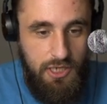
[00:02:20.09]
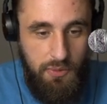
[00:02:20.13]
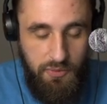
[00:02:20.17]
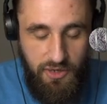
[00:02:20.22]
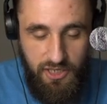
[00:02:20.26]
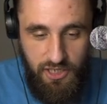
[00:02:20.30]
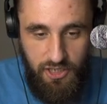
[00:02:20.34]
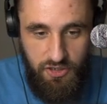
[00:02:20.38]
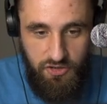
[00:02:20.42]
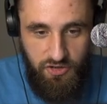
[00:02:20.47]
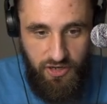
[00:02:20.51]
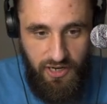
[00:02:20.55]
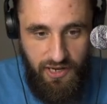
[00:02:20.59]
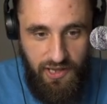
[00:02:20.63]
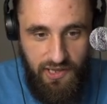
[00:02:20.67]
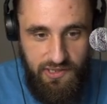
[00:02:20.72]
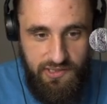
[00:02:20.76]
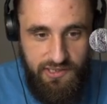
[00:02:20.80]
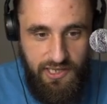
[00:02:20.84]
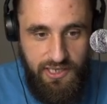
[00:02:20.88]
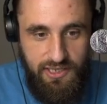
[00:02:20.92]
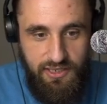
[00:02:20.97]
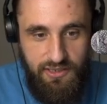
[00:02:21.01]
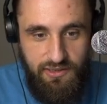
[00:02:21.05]
I'm going to
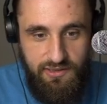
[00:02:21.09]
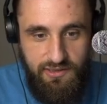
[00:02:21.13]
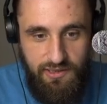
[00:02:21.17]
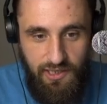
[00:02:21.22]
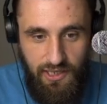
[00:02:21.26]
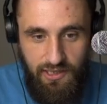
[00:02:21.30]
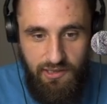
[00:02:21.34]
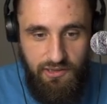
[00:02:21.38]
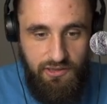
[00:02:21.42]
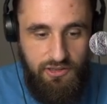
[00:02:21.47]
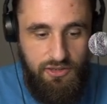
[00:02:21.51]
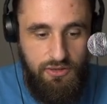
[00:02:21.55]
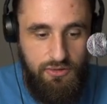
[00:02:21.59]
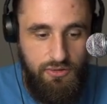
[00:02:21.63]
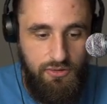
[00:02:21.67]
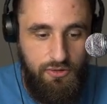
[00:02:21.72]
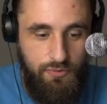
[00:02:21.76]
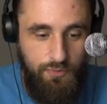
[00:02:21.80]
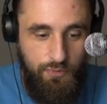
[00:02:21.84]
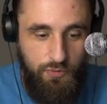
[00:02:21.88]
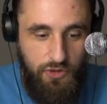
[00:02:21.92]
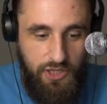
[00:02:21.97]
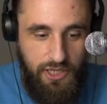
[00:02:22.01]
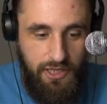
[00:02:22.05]
translate it
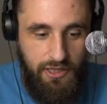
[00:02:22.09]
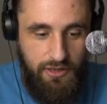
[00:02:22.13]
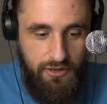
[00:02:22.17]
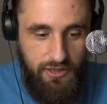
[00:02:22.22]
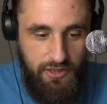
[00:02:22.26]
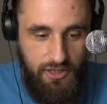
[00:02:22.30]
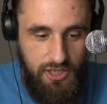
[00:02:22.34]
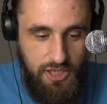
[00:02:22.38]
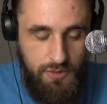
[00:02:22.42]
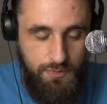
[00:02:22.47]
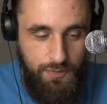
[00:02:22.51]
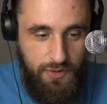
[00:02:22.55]
into English.